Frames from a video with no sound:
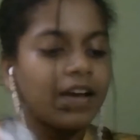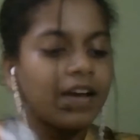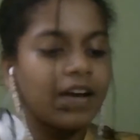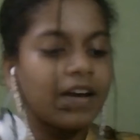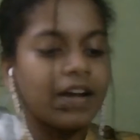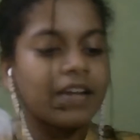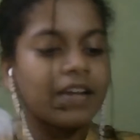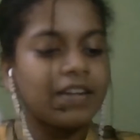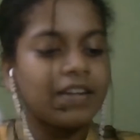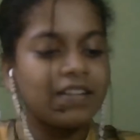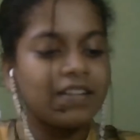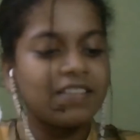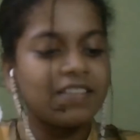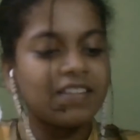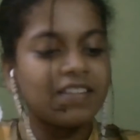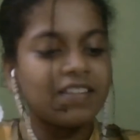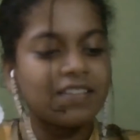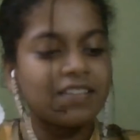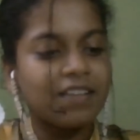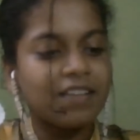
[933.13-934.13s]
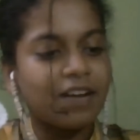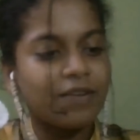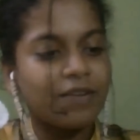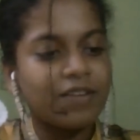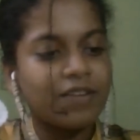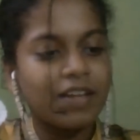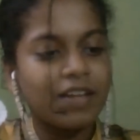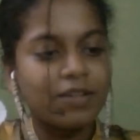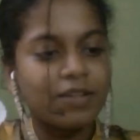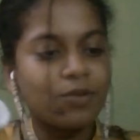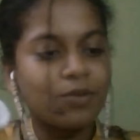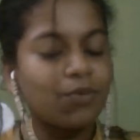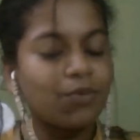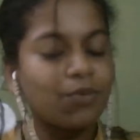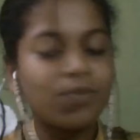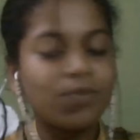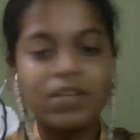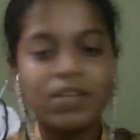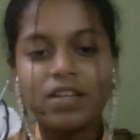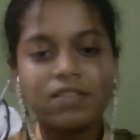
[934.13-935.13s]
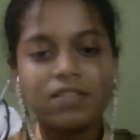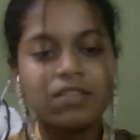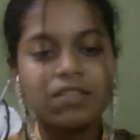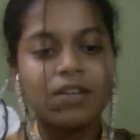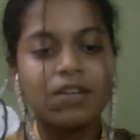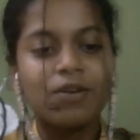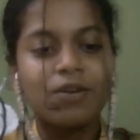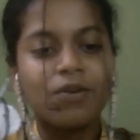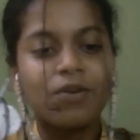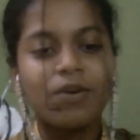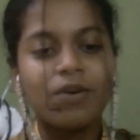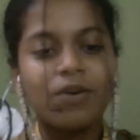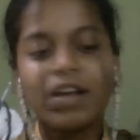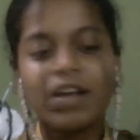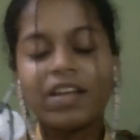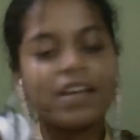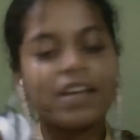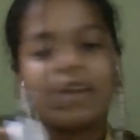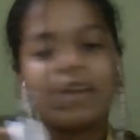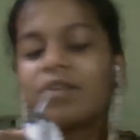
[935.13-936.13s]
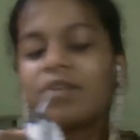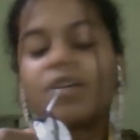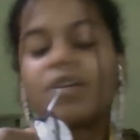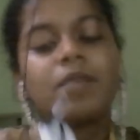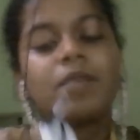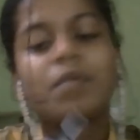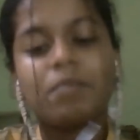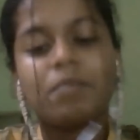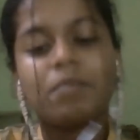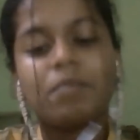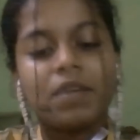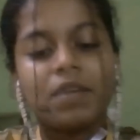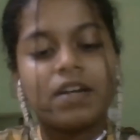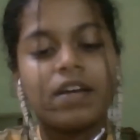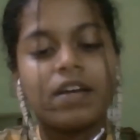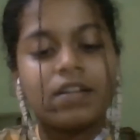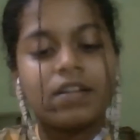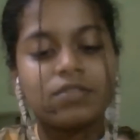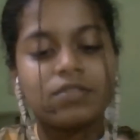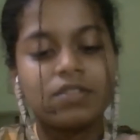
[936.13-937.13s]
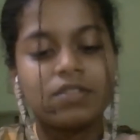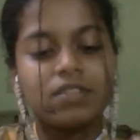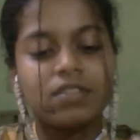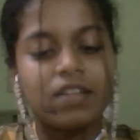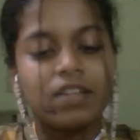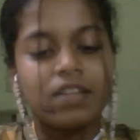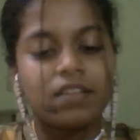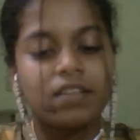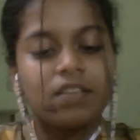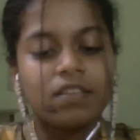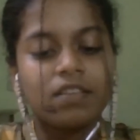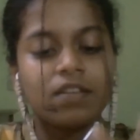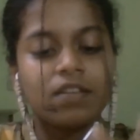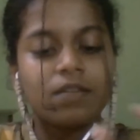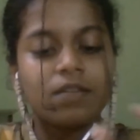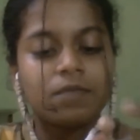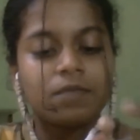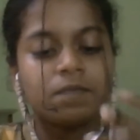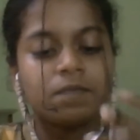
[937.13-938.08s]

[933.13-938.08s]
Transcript: I did this around like 2 weeks ago. I cannot remember actually, that's the thing.